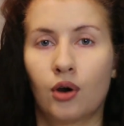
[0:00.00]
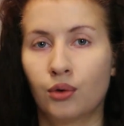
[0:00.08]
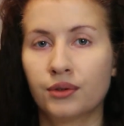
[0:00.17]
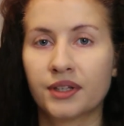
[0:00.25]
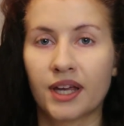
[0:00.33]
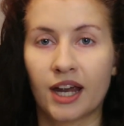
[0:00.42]

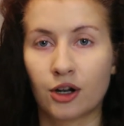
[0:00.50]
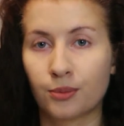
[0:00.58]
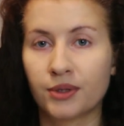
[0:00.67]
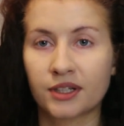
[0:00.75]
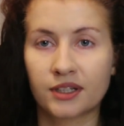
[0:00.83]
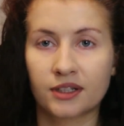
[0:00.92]
own
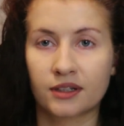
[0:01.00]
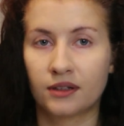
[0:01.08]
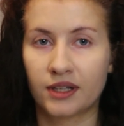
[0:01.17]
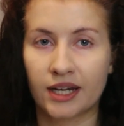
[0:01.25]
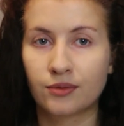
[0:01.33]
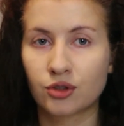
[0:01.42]
Arabic
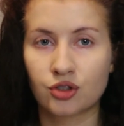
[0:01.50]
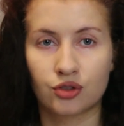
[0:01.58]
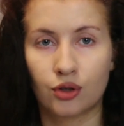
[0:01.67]
language